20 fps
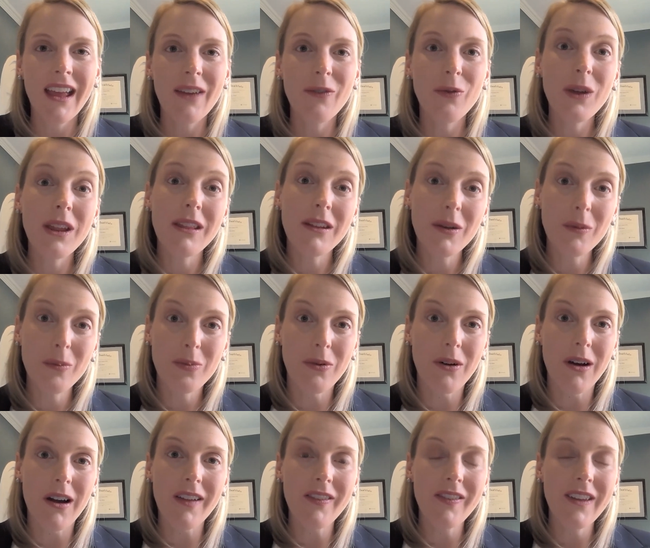If we look
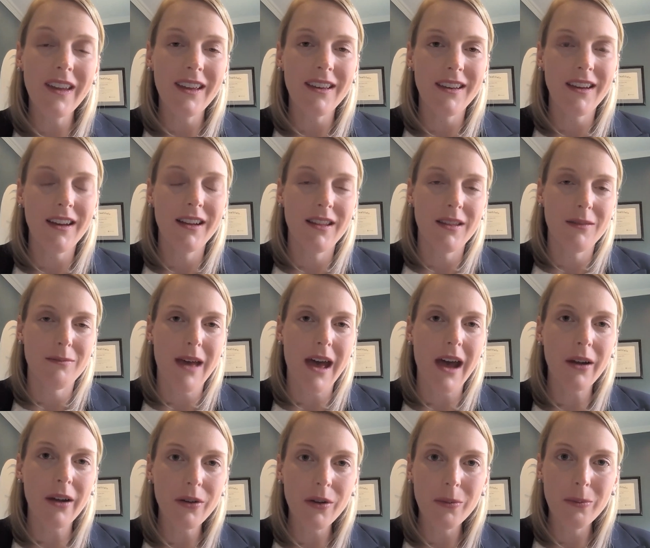broadly at kind of the
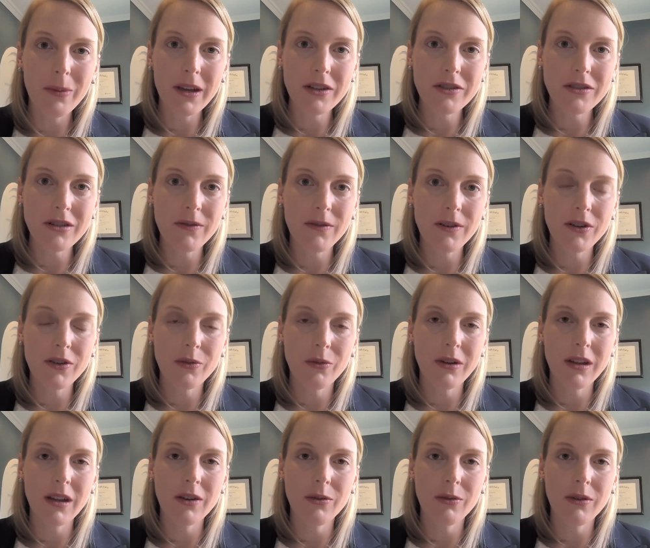macro picture for
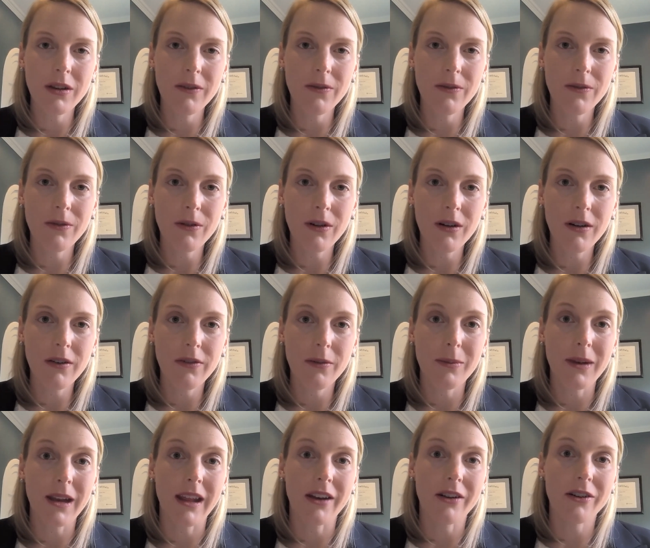2024
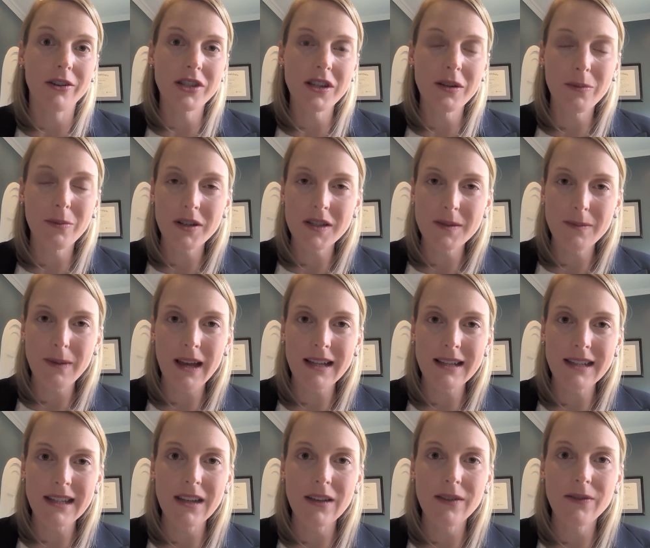from an energy
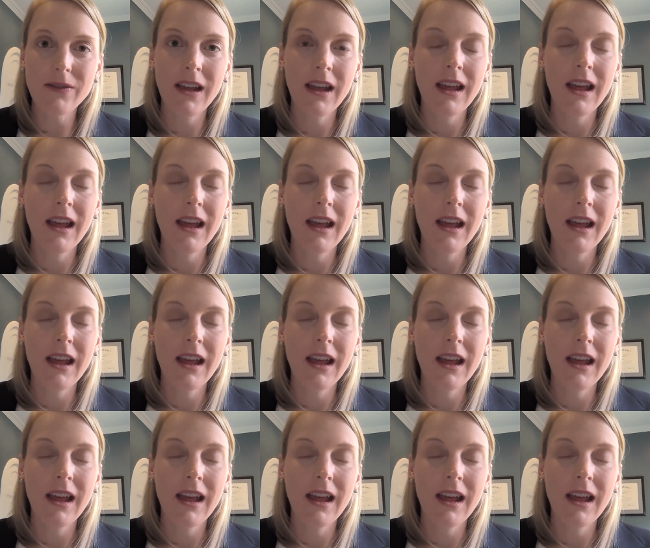perspective,